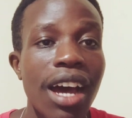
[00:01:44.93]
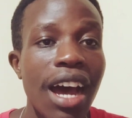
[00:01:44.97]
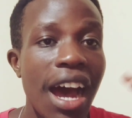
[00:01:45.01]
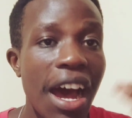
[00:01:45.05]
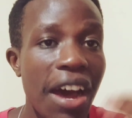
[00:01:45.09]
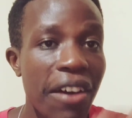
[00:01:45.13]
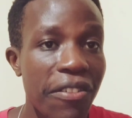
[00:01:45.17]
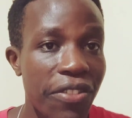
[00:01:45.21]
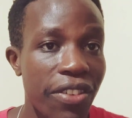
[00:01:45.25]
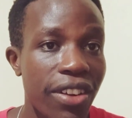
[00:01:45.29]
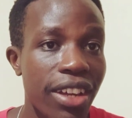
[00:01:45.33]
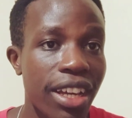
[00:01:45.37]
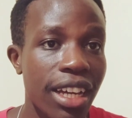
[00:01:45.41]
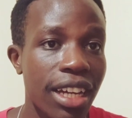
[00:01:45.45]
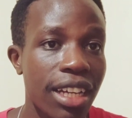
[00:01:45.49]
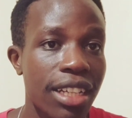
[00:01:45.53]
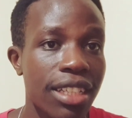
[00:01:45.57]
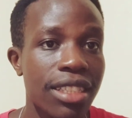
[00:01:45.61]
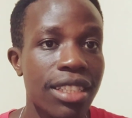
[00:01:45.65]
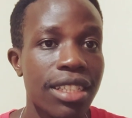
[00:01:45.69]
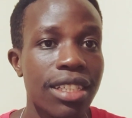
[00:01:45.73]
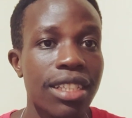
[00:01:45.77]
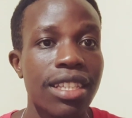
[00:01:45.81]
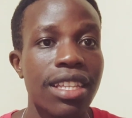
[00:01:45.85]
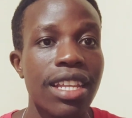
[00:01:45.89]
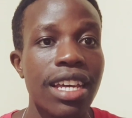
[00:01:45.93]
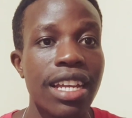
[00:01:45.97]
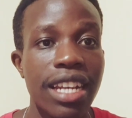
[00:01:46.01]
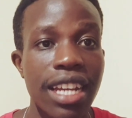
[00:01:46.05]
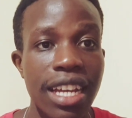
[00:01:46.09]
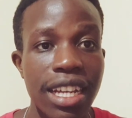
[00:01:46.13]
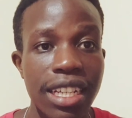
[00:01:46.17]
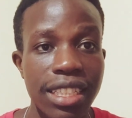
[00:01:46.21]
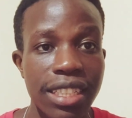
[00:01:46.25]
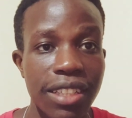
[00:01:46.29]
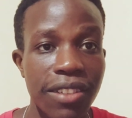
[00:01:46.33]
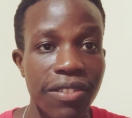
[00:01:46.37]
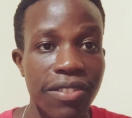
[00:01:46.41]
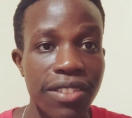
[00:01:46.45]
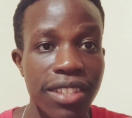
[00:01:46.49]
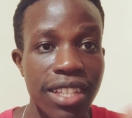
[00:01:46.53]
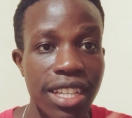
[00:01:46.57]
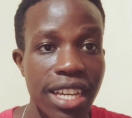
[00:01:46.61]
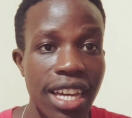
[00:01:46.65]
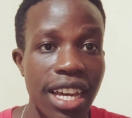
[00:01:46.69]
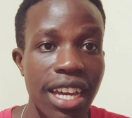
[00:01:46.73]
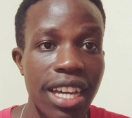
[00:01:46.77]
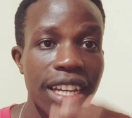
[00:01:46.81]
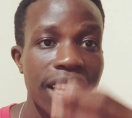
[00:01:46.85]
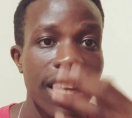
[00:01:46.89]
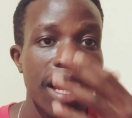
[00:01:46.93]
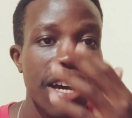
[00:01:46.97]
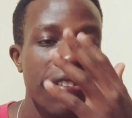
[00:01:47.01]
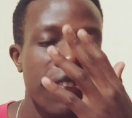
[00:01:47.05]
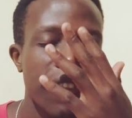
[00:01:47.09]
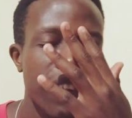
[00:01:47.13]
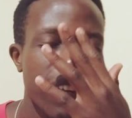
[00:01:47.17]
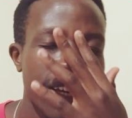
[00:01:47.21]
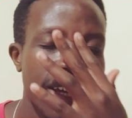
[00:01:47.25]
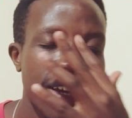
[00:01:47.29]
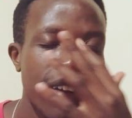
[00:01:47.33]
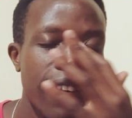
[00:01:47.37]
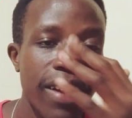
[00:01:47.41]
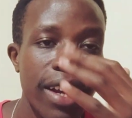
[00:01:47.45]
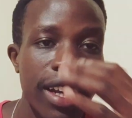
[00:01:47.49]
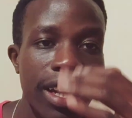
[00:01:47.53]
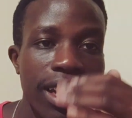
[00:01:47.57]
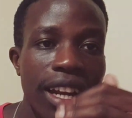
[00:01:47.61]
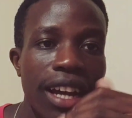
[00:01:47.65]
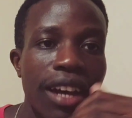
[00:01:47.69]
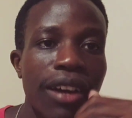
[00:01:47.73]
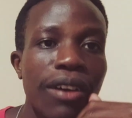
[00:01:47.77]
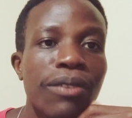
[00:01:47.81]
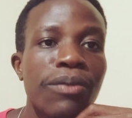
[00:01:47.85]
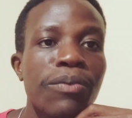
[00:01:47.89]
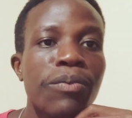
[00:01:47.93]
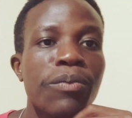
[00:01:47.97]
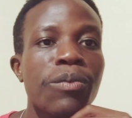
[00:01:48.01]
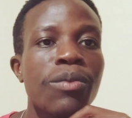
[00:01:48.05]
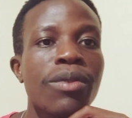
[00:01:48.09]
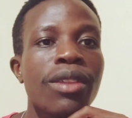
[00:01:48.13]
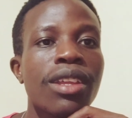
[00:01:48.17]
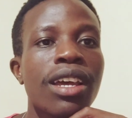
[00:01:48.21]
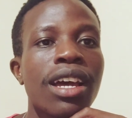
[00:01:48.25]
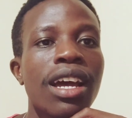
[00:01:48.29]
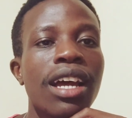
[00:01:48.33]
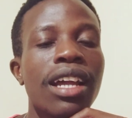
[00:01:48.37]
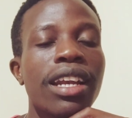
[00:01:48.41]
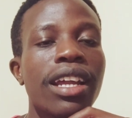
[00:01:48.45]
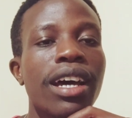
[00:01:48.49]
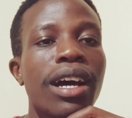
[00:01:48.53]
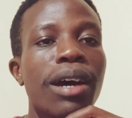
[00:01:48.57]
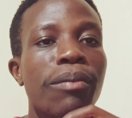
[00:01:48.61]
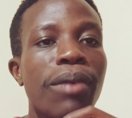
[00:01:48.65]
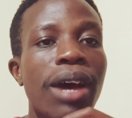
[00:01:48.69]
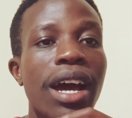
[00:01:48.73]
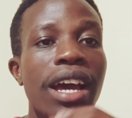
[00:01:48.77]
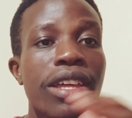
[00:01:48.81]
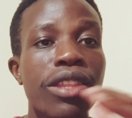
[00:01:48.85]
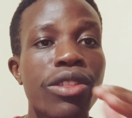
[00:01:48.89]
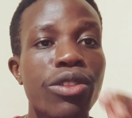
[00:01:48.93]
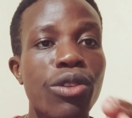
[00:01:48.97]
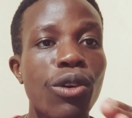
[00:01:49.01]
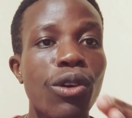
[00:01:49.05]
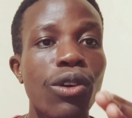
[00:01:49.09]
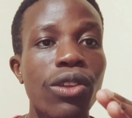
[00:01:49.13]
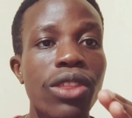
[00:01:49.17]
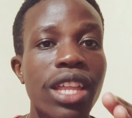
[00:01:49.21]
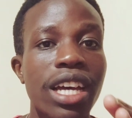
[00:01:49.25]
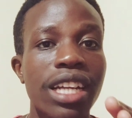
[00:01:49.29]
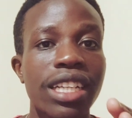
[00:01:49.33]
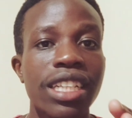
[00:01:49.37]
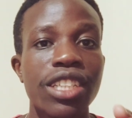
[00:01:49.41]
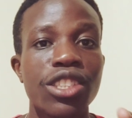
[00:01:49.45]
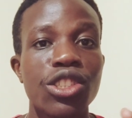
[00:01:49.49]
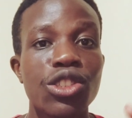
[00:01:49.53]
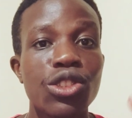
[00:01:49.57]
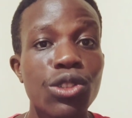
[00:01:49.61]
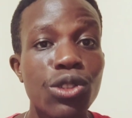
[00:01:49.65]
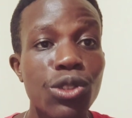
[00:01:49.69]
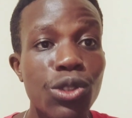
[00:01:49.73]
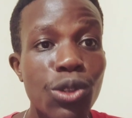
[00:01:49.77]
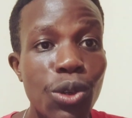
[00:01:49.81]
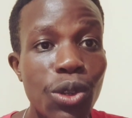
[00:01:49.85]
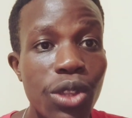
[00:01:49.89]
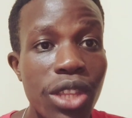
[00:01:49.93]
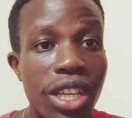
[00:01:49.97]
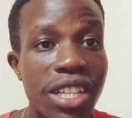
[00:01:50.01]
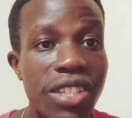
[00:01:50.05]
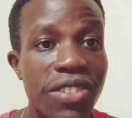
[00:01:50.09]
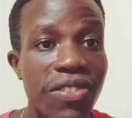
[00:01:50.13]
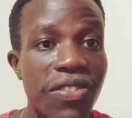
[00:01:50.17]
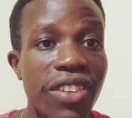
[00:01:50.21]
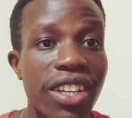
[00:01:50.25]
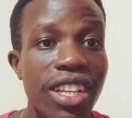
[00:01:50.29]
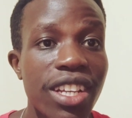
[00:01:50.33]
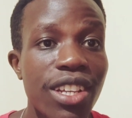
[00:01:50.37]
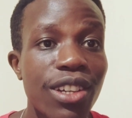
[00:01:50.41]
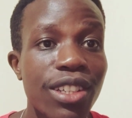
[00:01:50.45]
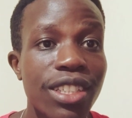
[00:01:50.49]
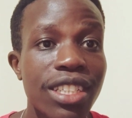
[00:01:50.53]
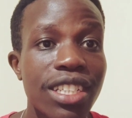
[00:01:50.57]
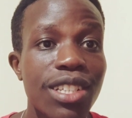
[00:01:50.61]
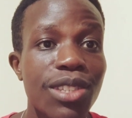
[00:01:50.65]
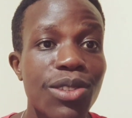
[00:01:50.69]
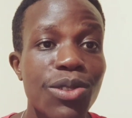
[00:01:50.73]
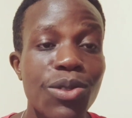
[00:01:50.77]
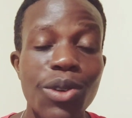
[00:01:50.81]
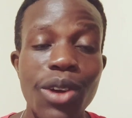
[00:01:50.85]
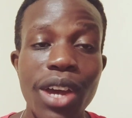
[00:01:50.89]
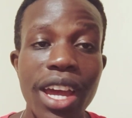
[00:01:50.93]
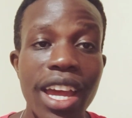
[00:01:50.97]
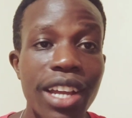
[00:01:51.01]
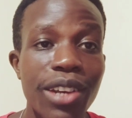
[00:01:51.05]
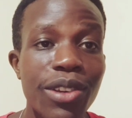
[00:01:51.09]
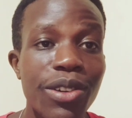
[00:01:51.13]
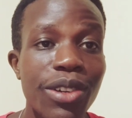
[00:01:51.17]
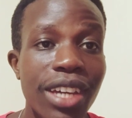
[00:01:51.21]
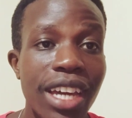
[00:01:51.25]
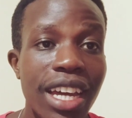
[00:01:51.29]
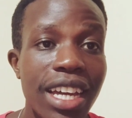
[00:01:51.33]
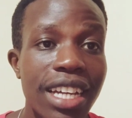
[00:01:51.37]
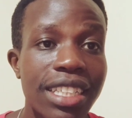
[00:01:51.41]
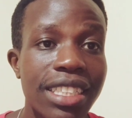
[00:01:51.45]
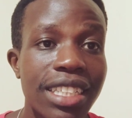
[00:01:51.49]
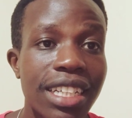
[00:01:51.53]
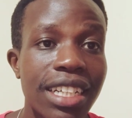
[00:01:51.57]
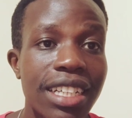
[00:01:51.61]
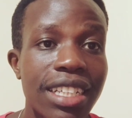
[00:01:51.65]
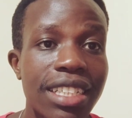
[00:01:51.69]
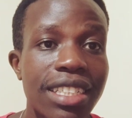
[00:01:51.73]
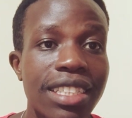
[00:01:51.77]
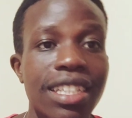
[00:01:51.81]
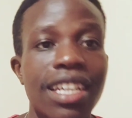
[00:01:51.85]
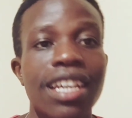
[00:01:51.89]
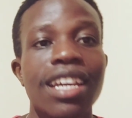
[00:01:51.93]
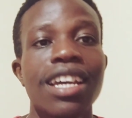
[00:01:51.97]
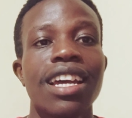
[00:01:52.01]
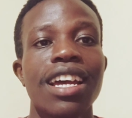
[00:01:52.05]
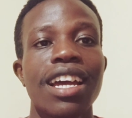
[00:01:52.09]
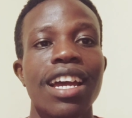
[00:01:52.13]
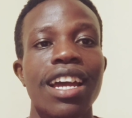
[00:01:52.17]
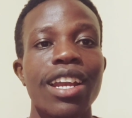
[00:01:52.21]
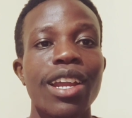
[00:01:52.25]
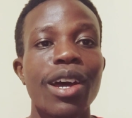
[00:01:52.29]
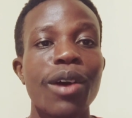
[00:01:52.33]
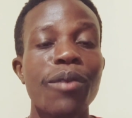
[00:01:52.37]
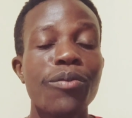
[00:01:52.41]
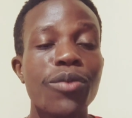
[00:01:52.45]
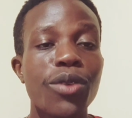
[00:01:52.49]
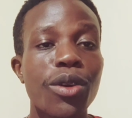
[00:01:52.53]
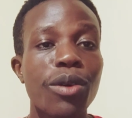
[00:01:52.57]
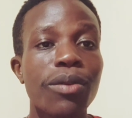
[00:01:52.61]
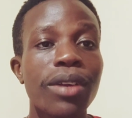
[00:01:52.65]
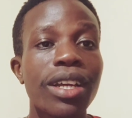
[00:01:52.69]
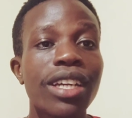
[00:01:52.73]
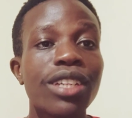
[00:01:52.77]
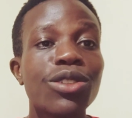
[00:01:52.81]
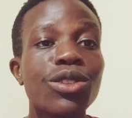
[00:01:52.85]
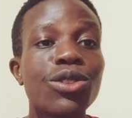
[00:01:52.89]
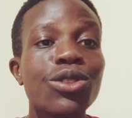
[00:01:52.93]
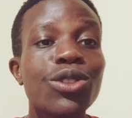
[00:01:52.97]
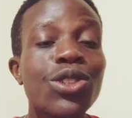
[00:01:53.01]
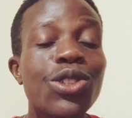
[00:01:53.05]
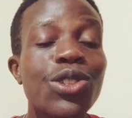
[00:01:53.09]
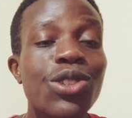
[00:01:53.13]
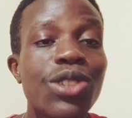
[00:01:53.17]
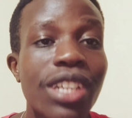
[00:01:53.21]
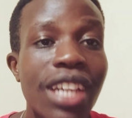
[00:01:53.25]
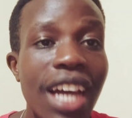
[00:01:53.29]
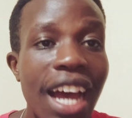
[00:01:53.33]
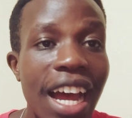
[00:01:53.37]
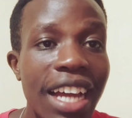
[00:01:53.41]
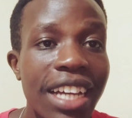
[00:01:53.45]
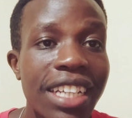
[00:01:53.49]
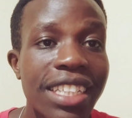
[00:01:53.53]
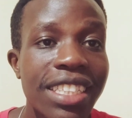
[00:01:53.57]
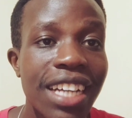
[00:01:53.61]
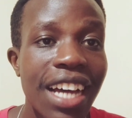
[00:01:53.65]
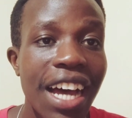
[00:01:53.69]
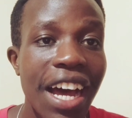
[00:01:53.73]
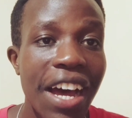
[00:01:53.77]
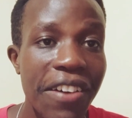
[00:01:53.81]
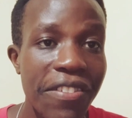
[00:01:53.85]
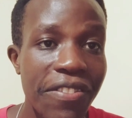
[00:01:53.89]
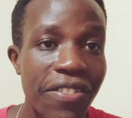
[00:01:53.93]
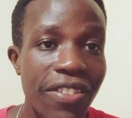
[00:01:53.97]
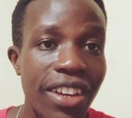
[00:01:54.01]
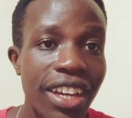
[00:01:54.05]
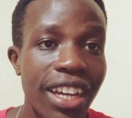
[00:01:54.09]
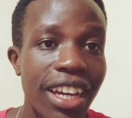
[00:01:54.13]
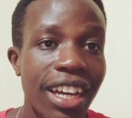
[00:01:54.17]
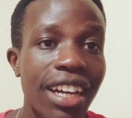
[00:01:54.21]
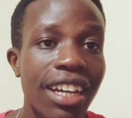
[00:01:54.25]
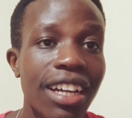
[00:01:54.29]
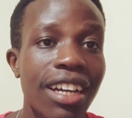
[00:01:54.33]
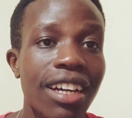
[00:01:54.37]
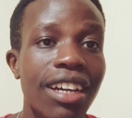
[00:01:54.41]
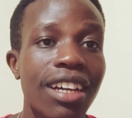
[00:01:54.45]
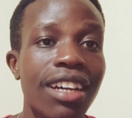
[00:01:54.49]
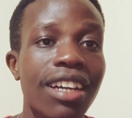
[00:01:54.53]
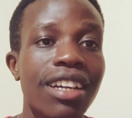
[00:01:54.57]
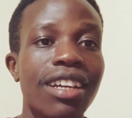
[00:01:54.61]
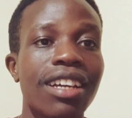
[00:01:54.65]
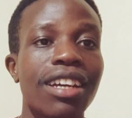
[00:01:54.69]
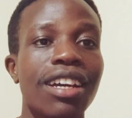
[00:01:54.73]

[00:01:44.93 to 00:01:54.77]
Africans, the natives here in Africa right now. And I thought that I should do this video just to educate us, and probably to unite Africa,